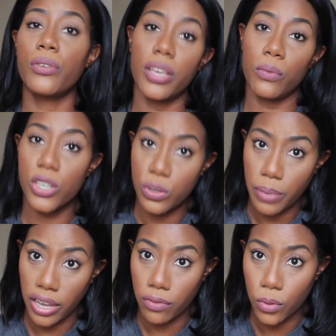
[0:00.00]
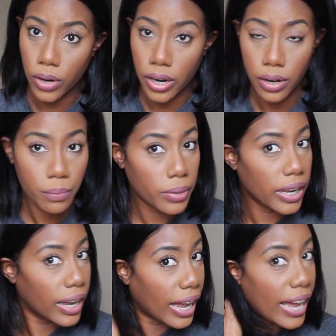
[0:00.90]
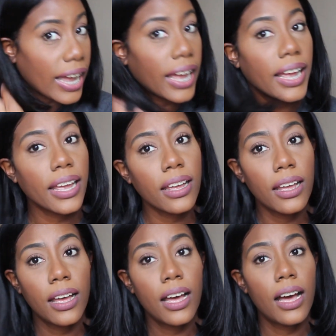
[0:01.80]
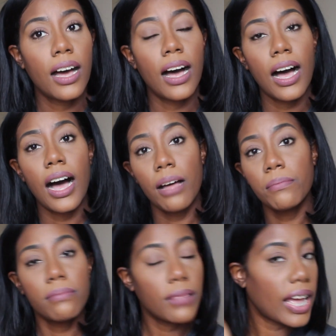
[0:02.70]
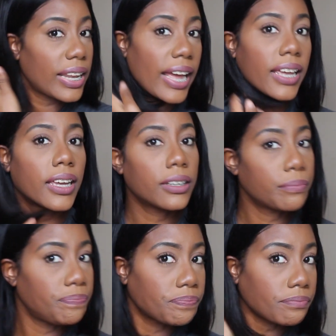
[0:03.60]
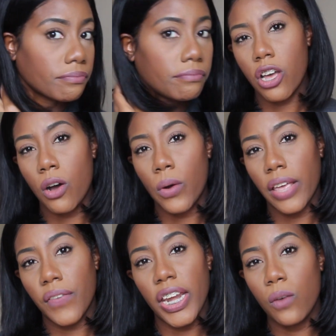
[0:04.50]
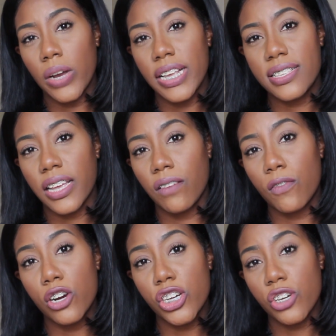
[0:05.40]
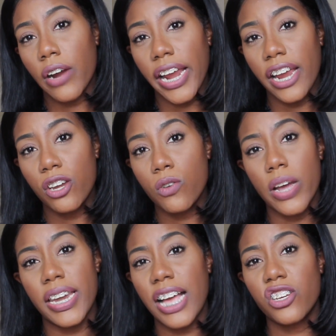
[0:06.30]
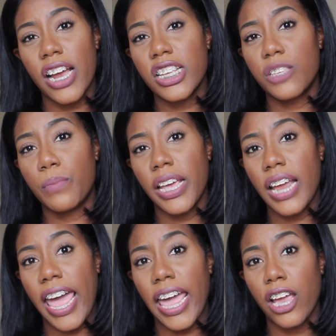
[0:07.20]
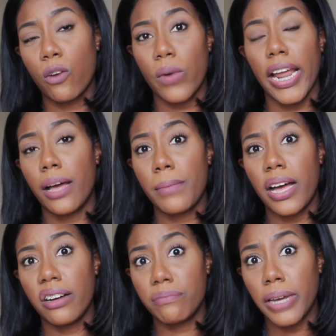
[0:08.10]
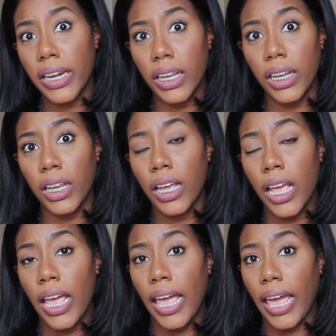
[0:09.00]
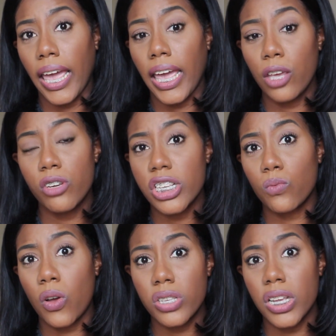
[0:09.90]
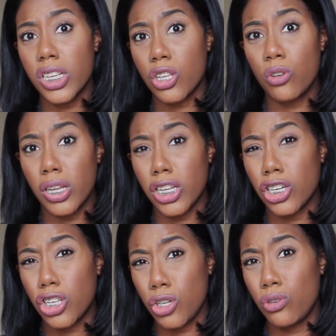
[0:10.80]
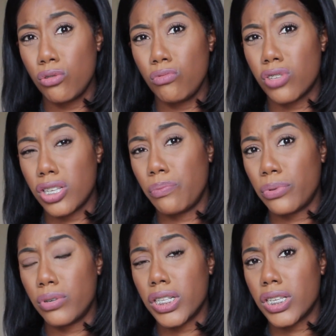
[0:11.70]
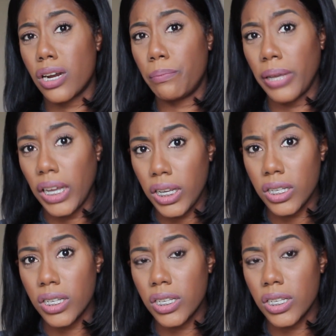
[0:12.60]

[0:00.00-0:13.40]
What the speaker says: you get what you pay for. But I like it. So if anyone is looking for a short hairdo and not trying to spend a great amount of money, and you just want something so you can look cute, simple, and to the beat,